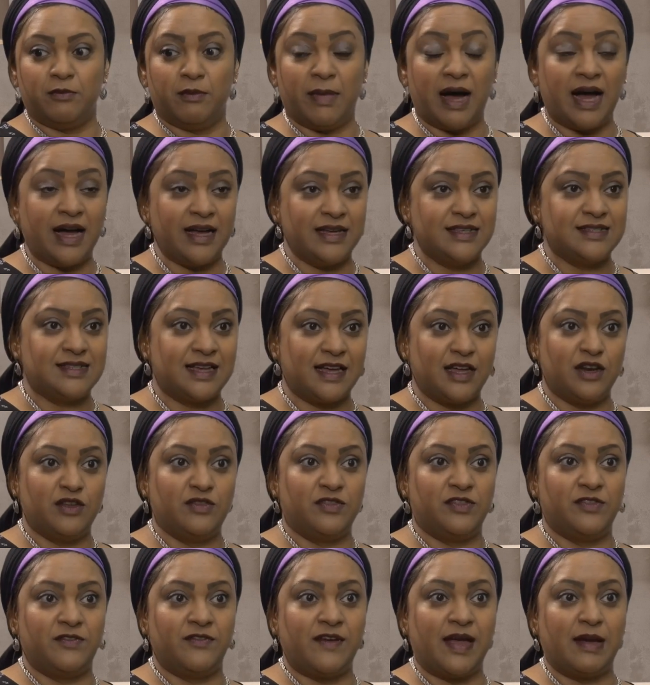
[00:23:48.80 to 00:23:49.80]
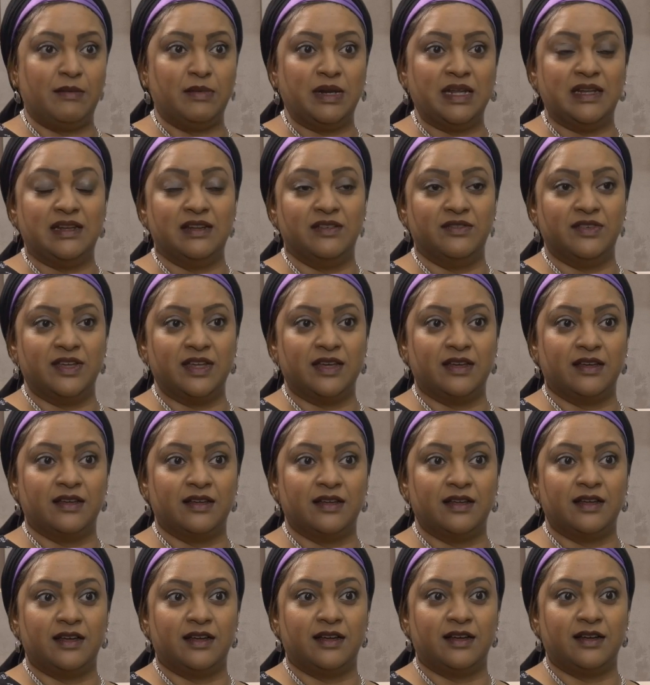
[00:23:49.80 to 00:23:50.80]
my side of the family
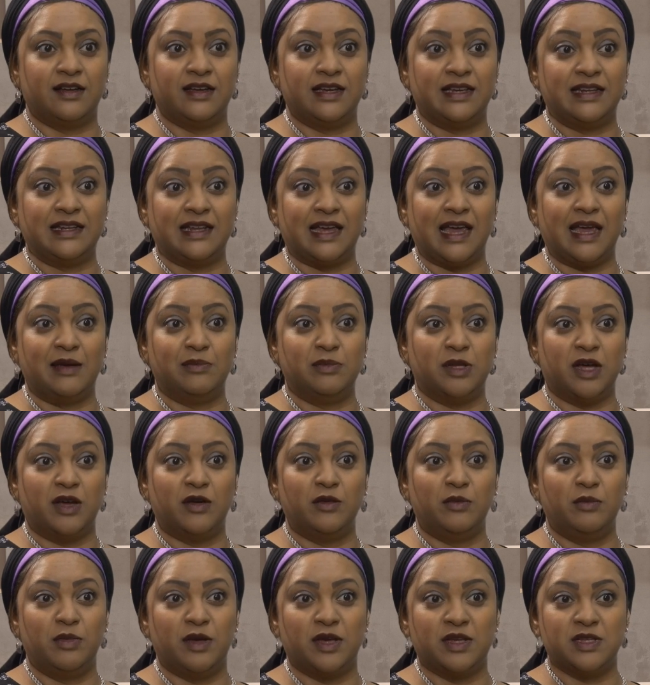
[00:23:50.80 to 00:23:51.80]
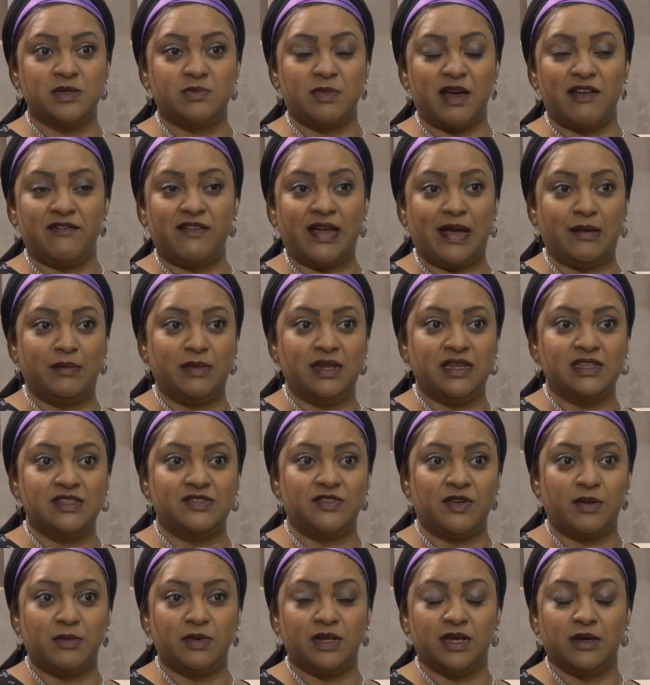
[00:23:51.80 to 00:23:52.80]
living in Cape Town, because my family is
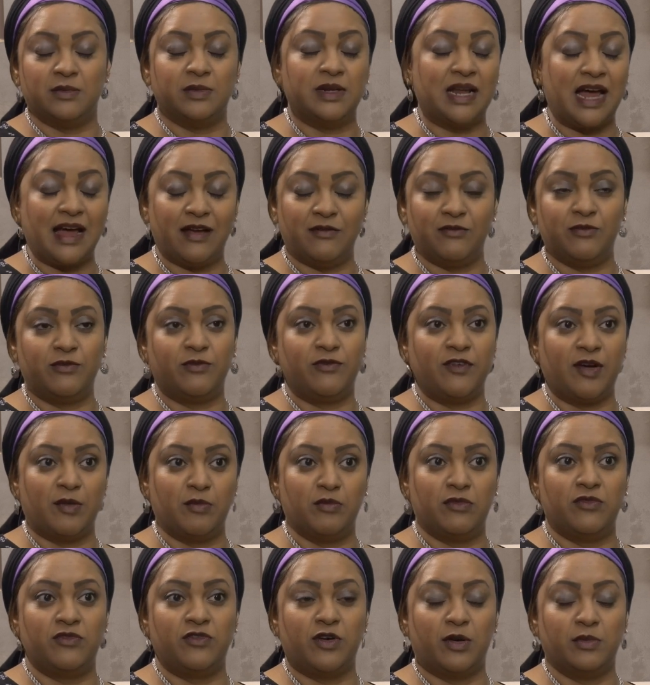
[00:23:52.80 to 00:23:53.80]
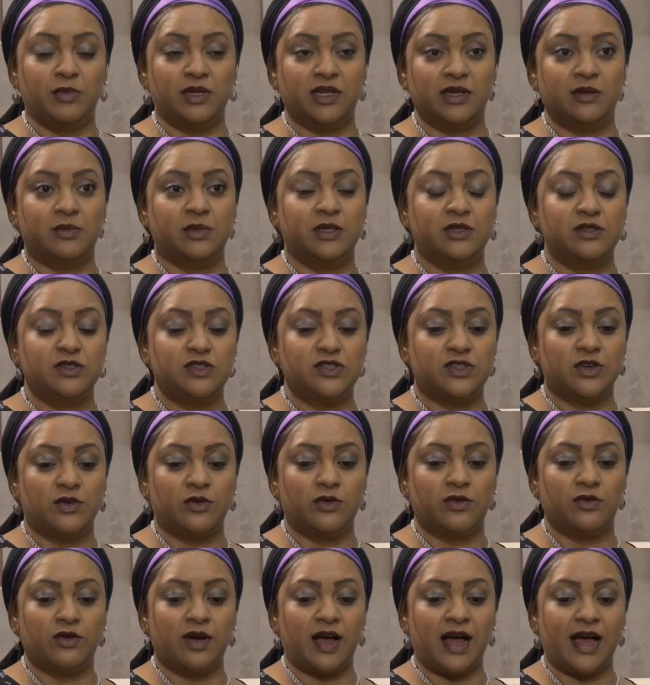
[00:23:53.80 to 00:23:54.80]
from Durban. I'm from Durban,
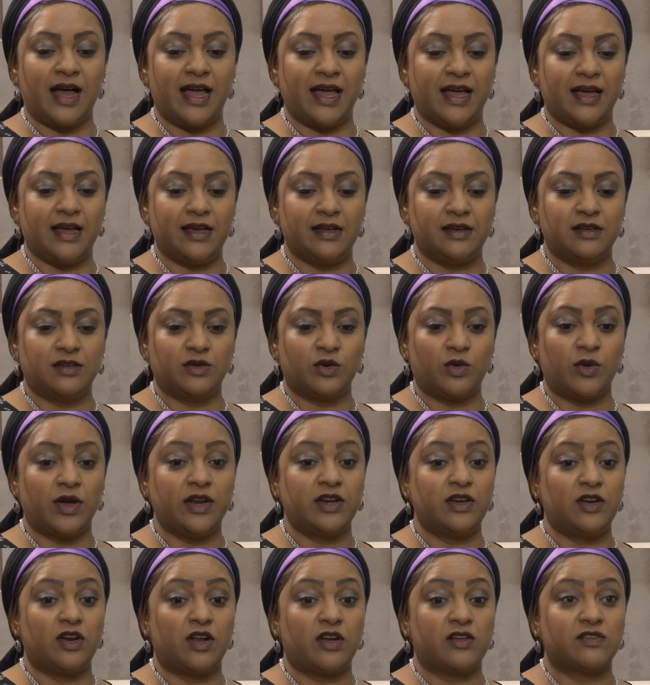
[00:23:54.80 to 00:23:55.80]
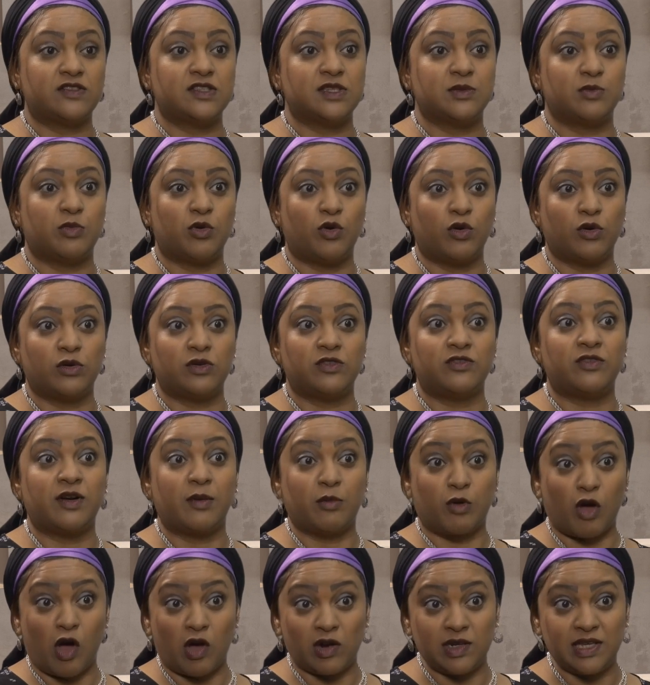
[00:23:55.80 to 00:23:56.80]
so I had quite a lot of support
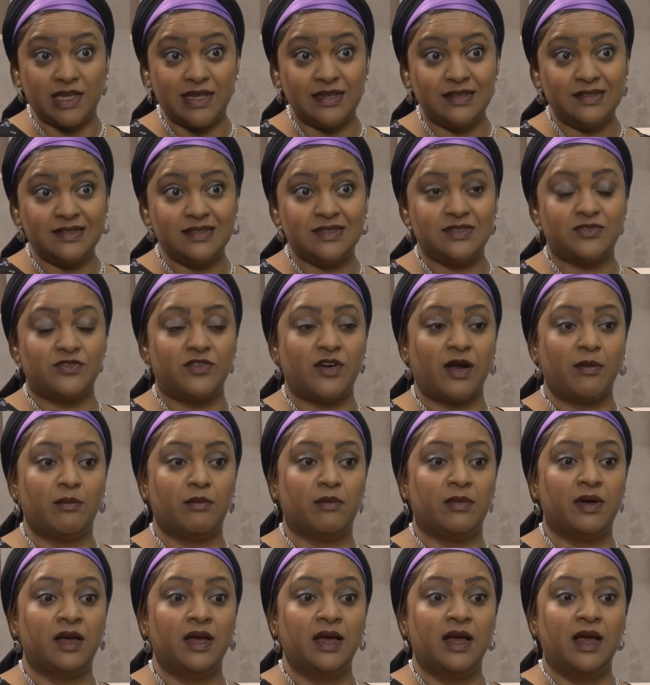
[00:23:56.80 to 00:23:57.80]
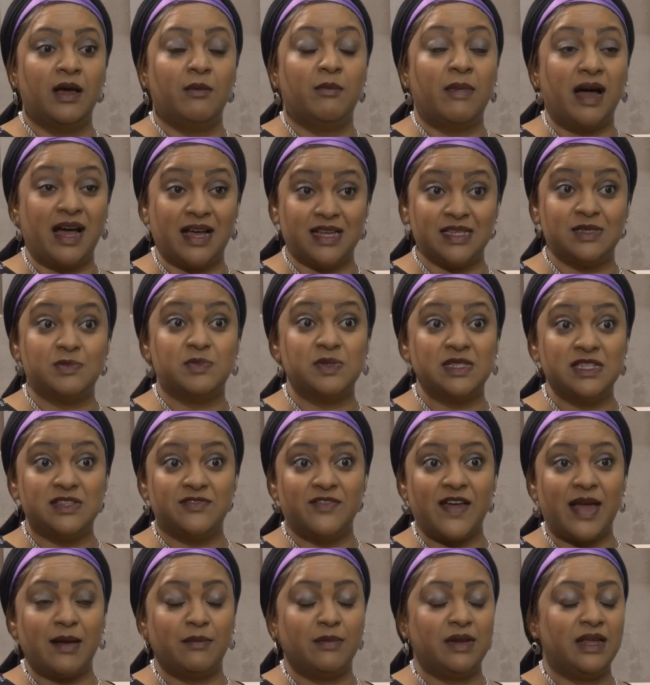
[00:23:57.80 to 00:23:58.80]
from colleagues, from my husband's
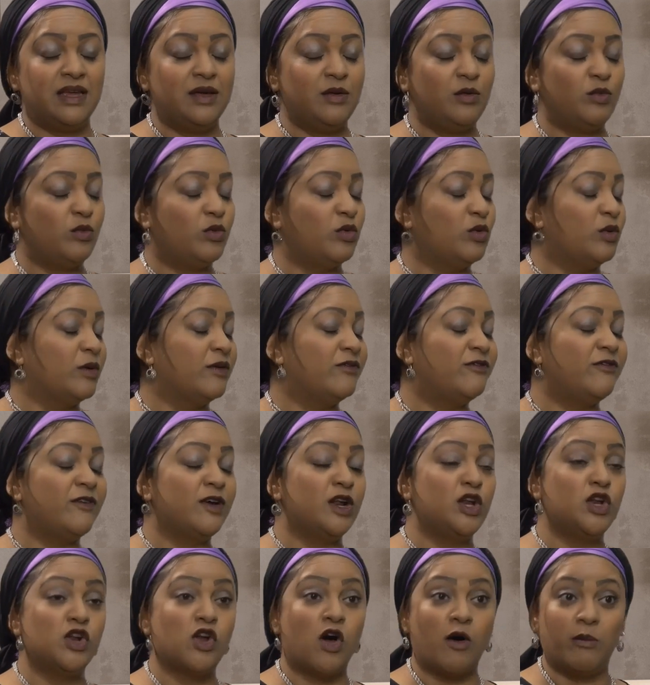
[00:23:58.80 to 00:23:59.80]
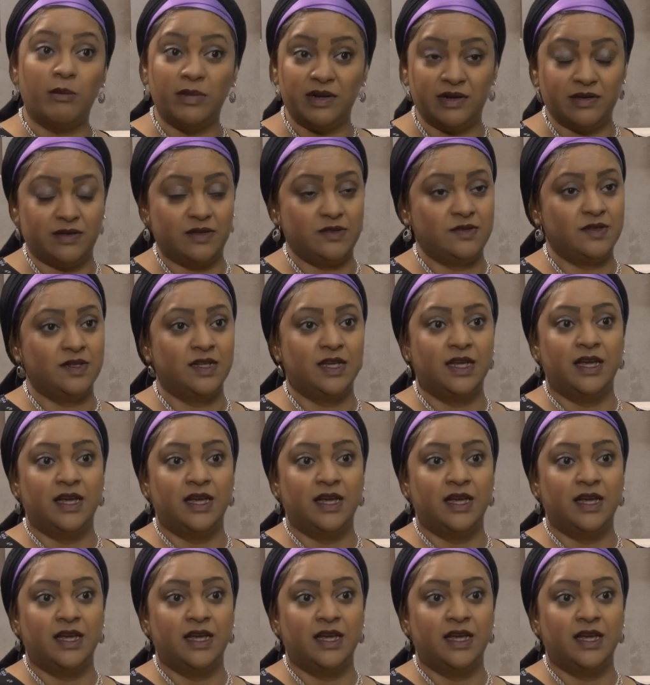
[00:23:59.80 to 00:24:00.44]
family, who were phenomenal.